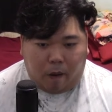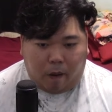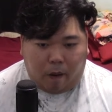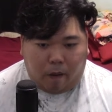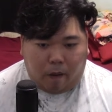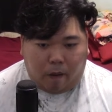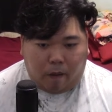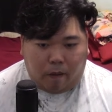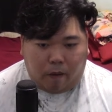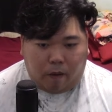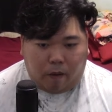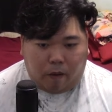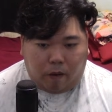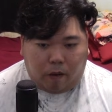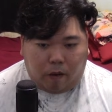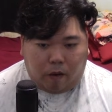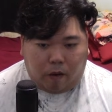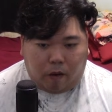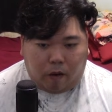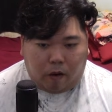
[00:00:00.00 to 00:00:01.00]

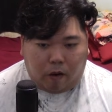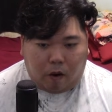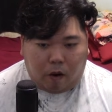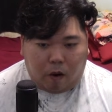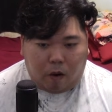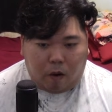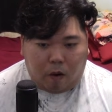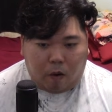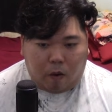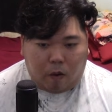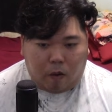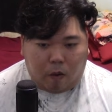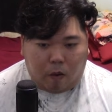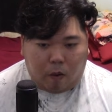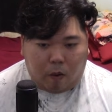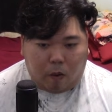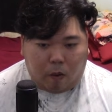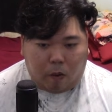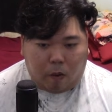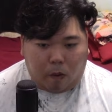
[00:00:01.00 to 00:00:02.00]

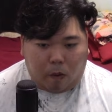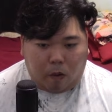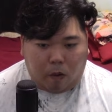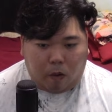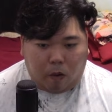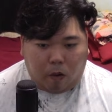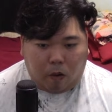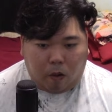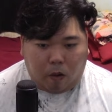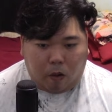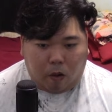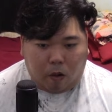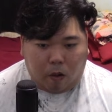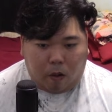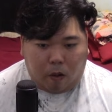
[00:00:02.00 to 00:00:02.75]
[no speech]